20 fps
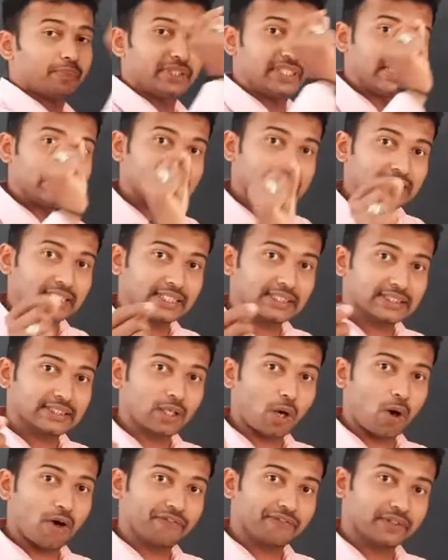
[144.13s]
distance
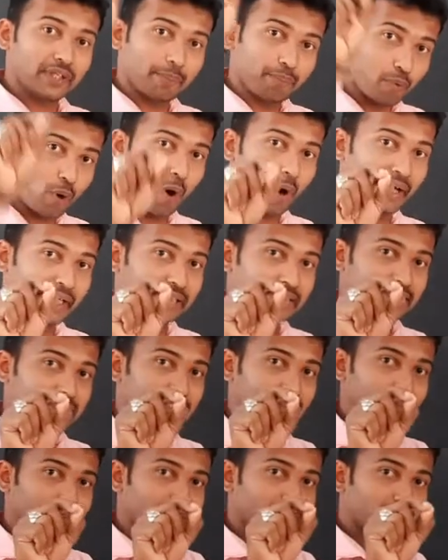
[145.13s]
of the points
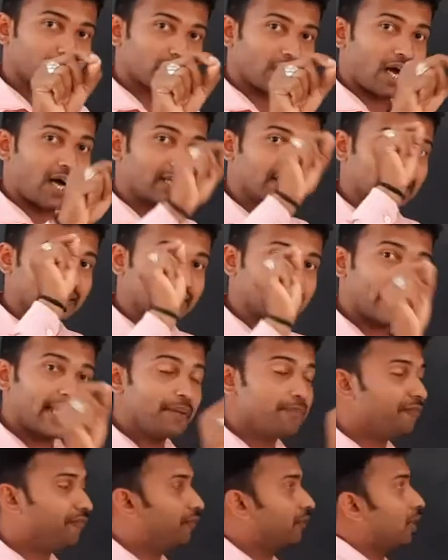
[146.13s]
are
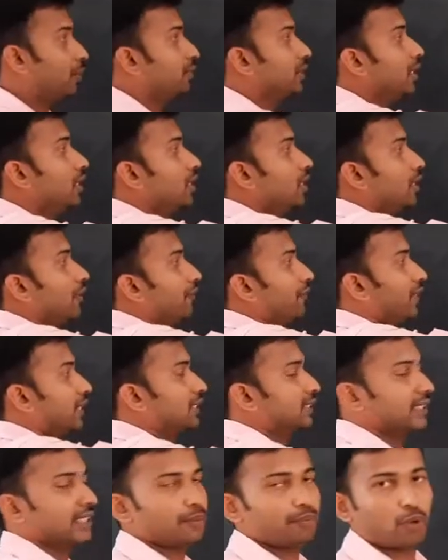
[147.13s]
same from the
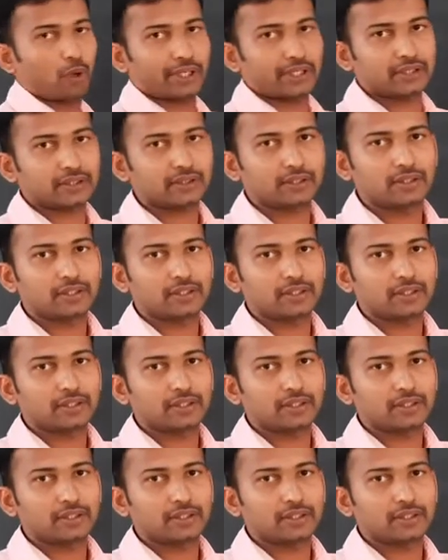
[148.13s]
fixed point.